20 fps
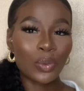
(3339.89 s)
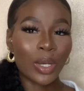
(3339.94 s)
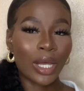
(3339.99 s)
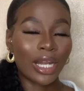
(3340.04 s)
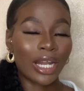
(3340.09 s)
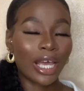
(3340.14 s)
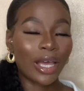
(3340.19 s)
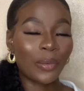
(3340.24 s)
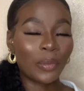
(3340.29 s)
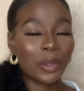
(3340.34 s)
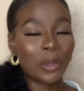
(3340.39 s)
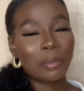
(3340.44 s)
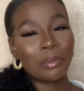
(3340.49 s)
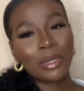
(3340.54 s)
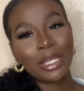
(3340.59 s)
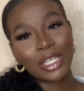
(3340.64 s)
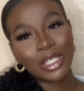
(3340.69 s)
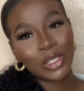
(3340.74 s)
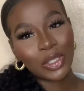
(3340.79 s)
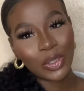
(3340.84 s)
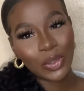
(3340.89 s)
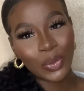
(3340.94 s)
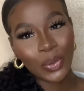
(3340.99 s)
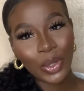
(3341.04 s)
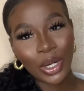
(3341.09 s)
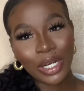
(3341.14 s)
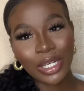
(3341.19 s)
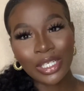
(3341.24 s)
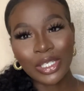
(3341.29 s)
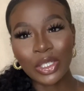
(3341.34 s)
and I will make
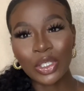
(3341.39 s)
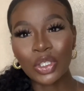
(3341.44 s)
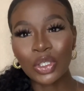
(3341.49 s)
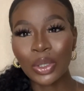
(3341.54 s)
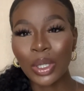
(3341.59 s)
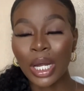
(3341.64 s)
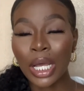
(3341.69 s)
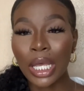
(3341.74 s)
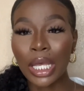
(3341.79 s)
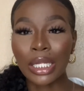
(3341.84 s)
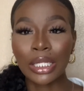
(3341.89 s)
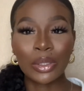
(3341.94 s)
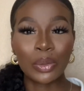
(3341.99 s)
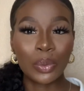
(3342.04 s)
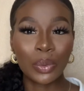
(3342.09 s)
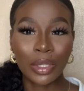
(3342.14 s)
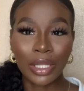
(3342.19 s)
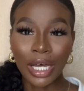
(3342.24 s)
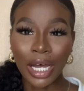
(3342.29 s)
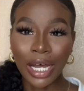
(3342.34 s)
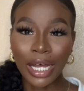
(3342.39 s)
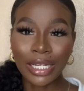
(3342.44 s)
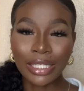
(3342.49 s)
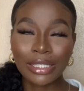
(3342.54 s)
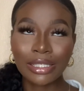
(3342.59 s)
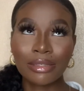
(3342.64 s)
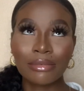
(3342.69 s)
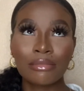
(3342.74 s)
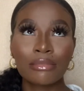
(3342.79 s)
sure to try and do that.